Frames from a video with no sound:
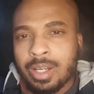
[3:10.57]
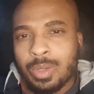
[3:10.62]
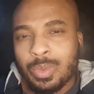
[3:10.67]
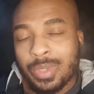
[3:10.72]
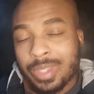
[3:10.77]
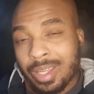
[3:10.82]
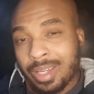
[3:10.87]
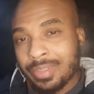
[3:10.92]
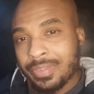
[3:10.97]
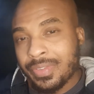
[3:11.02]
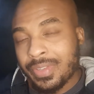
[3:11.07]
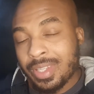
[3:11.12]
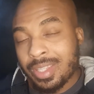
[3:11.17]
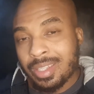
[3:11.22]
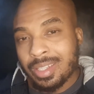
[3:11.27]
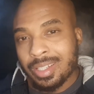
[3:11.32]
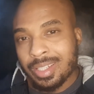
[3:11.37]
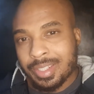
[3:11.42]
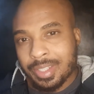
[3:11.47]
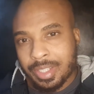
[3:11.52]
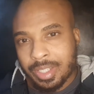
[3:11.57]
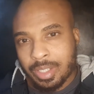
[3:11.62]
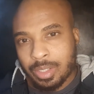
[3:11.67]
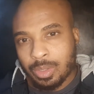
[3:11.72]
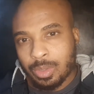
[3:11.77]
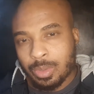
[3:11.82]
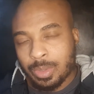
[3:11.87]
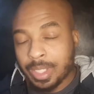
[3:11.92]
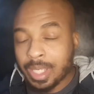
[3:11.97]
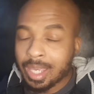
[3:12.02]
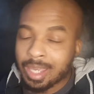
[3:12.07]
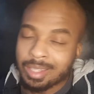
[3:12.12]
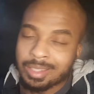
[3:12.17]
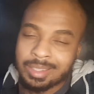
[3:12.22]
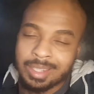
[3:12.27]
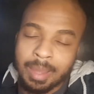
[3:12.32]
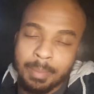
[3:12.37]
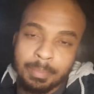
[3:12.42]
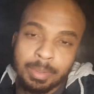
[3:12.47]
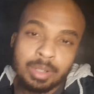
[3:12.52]
Without further ado, here's
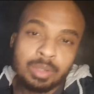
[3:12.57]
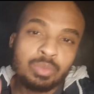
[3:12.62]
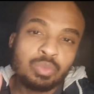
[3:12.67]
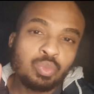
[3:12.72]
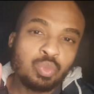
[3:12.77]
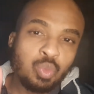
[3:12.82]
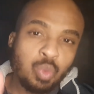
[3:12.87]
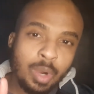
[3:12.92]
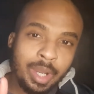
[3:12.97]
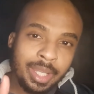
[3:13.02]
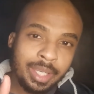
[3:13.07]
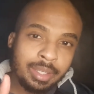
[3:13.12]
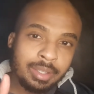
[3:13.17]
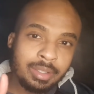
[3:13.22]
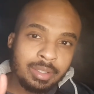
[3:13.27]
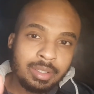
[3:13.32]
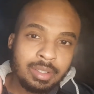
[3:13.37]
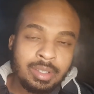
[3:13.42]
number 1.